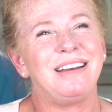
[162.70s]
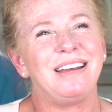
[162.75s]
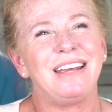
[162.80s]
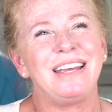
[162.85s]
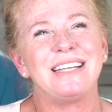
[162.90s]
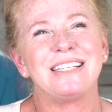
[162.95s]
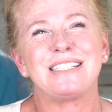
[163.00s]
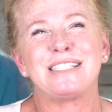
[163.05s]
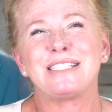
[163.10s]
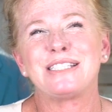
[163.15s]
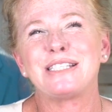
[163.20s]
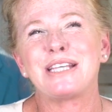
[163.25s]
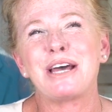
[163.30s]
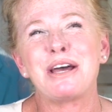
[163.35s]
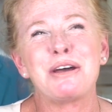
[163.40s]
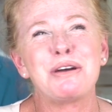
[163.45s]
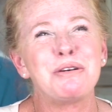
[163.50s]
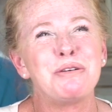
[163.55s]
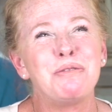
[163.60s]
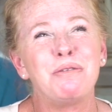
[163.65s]
it's
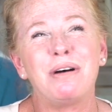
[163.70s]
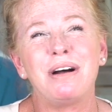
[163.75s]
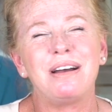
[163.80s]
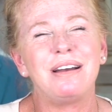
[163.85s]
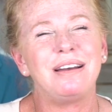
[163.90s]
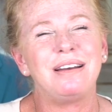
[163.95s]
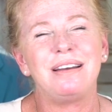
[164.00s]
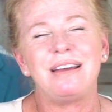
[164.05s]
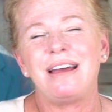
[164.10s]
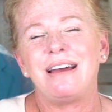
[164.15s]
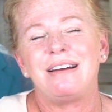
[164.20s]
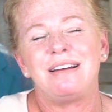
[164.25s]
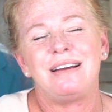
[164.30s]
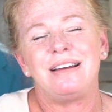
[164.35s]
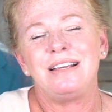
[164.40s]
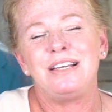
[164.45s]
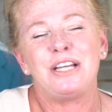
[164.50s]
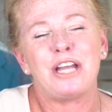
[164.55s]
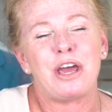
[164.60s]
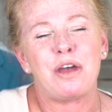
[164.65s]
so,
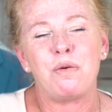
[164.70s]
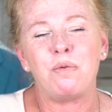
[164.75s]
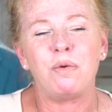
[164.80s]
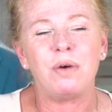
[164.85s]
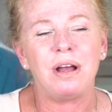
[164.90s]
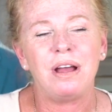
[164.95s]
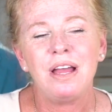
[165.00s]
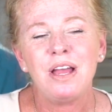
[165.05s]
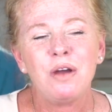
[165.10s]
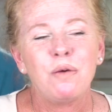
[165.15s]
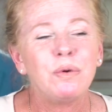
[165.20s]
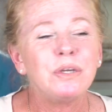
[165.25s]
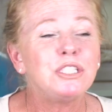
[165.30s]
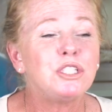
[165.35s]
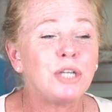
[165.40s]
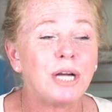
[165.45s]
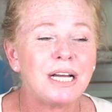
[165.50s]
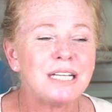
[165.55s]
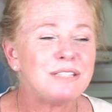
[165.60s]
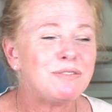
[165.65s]
we
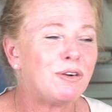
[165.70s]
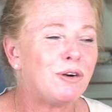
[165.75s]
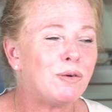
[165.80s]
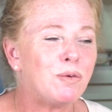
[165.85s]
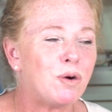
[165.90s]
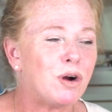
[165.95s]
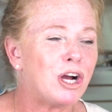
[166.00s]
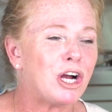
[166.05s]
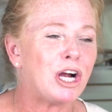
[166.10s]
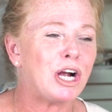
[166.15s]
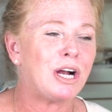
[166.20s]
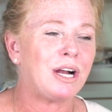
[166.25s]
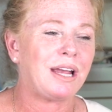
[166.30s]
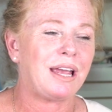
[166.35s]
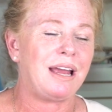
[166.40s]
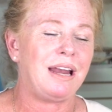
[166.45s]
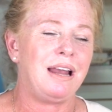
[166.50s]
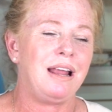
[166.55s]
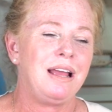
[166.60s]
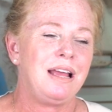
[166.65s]
dress for work
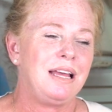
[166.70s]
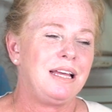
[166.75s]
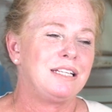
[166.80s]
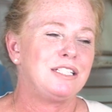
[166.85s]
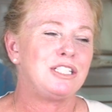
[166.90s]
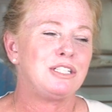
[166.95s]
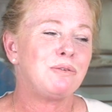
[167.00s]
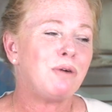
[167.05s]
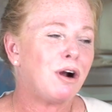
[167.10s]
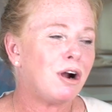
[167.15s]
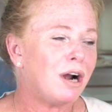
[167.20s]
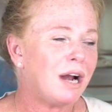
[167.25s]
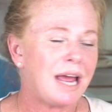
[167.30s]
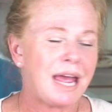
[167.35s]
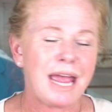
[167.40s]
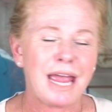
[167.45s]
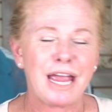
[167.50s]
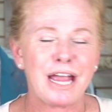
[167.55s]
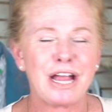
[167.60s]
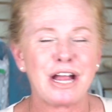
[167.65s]
and do our
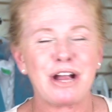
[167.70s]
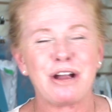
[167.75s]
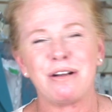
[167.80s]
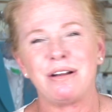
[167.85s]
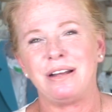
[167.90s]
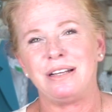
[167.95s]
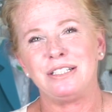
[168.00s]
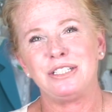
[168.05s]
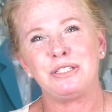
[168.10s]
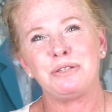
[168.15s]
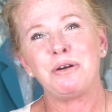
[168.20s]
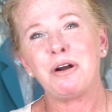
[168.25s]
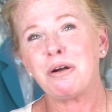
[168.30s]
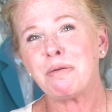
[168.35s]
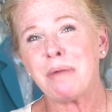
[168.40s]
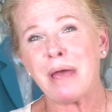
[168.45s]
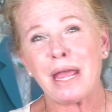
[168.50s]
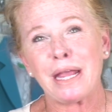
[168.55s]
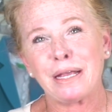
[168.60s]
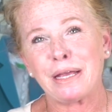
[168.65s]
hair and do our
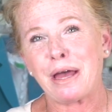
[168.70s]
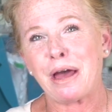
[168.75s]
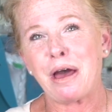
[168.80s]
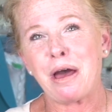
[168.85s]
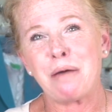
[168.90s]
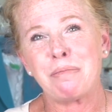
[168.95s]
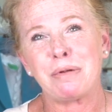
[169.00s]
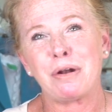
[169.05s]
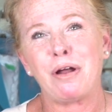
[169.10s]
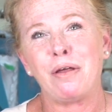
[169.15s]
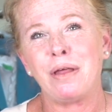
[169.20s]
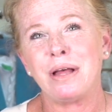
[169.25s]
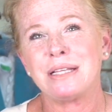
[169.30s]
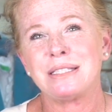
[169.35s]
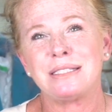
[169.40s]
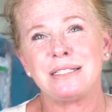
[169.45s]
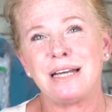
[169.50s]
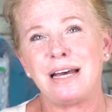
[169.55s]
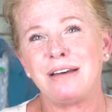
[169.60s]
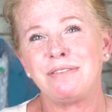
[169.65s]
makeup and all that
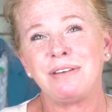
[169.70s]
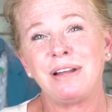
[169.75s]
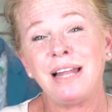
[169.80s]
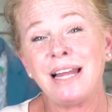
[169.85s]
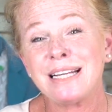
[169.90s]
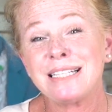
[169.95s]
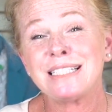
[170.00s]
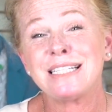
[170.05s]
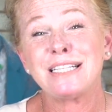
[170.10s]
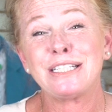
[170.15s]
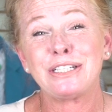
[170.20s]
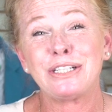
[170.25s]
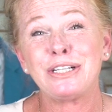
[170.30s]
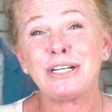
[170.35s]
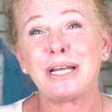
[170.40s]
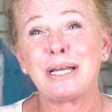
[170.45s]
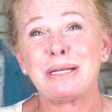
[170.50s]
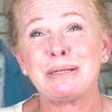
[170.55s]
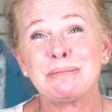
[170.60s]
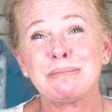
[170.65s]
stuff. I like to get
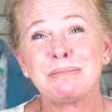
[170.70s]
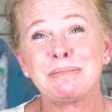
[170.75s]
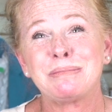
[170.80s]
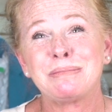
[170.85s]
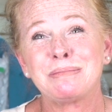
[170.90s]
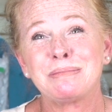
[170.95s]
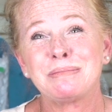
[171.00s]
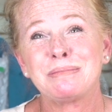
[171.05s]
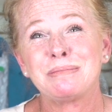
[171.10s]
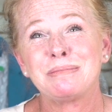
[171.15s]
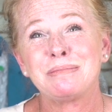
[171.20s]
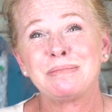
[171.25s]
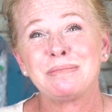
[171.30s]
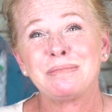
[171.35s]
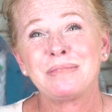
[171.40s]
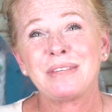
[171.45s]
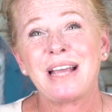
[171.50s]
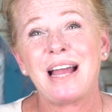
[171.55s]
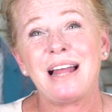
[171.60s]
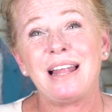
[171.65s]
dirty.
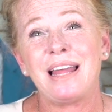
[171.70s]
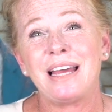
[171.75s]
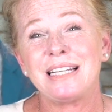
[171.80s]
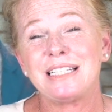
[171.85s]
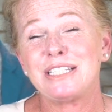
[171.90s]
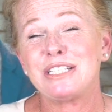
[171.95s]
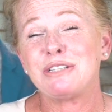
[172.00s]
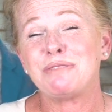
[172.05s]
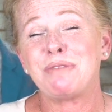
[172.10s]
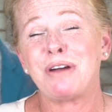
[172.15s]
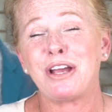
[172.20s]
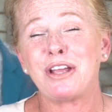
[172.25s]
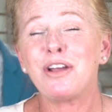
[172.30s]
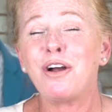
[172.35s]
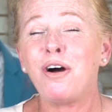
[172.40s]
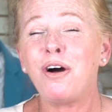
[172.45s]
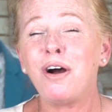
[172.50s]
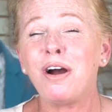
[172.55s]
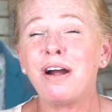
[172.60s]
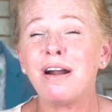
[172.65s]
I like to do my
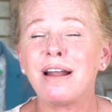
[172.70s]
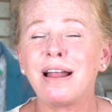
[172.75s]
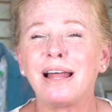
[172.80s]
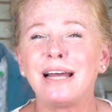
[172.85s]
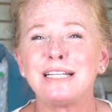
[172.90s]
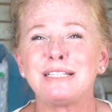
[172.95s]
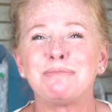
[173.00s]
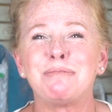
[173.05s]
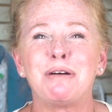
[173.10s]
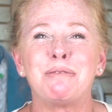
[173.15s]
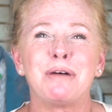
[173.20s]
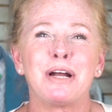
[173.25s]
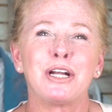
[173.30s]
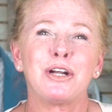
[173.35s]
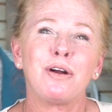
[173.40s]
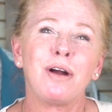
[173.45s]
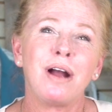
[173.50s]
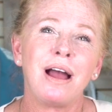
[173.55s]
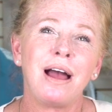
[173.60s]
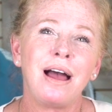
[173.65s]
yard. I like to mow my
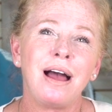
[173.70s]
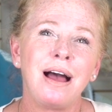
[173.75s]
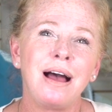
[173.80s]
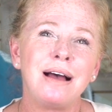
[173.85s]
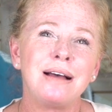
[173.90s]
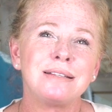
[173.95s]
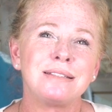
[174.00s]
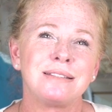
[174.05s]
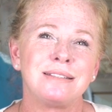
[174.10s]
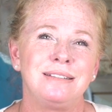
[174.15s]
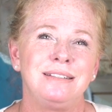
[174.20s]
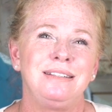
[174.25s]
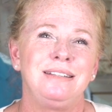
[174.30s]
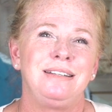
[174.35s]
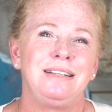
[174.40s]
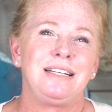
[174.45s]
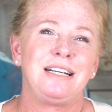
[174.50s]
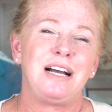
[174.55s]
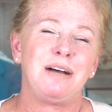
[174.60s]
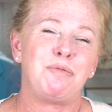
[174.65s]
grass.
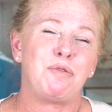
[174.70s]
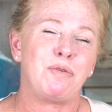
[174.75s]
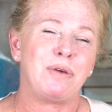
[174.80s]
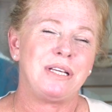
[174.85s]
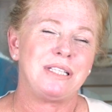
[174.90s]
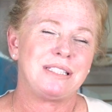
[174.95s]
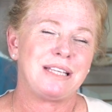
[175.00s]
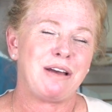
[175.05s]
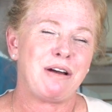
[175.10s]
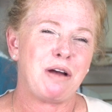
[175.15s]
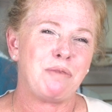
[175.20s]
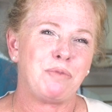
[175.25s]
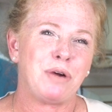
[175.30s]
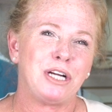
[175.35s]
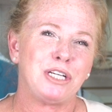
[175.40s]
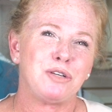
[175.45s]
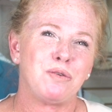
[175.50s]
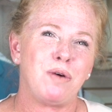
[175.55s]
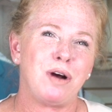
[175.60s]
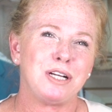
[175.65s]
A couple weeks ago, I
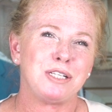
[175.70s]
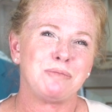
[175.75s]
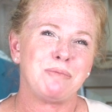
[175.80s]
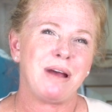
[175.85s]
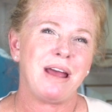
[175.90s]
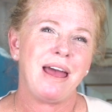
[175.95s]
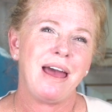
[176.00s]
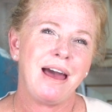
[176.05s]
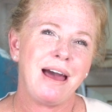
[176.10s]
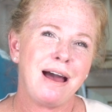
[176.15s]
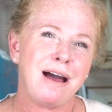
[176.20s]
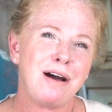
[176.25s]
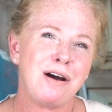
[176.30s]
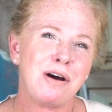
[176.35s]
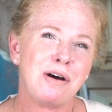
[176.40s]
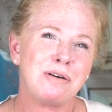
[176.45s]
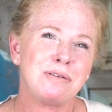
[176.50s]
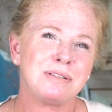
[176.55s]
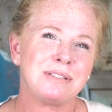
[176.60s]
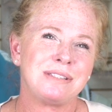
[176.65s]
pressure washed my
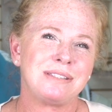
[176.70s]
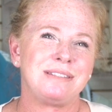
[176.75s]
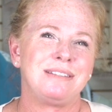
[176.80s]
house.